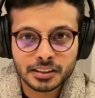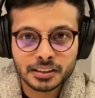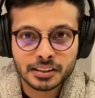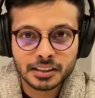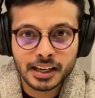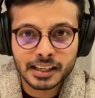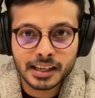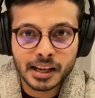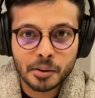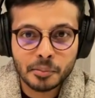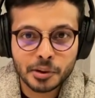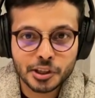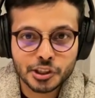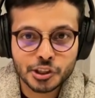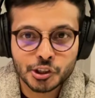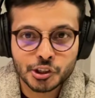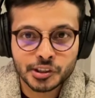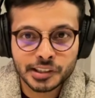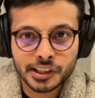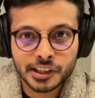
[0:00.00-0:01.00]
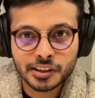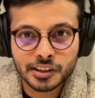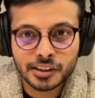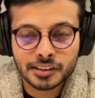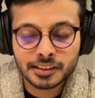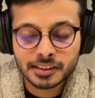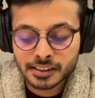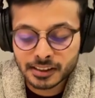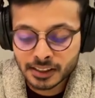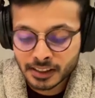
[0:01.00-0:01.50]
an amateur take on
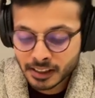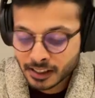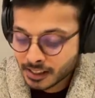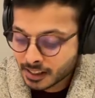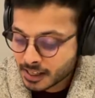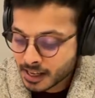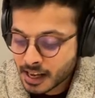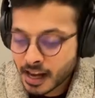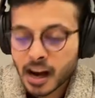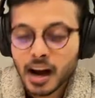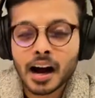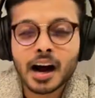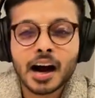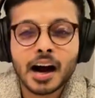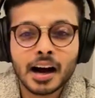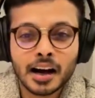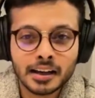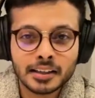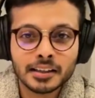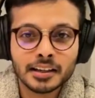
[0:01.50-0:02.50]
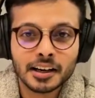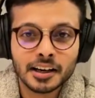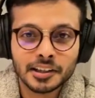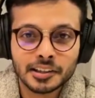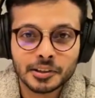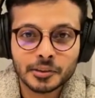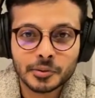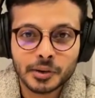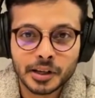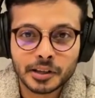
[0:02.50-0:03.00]
it. Highly
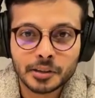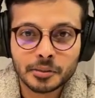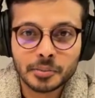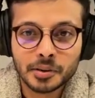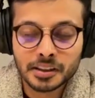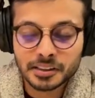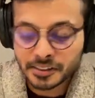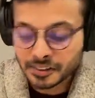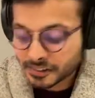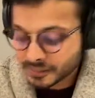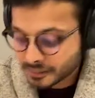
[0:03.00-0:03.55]
recommended.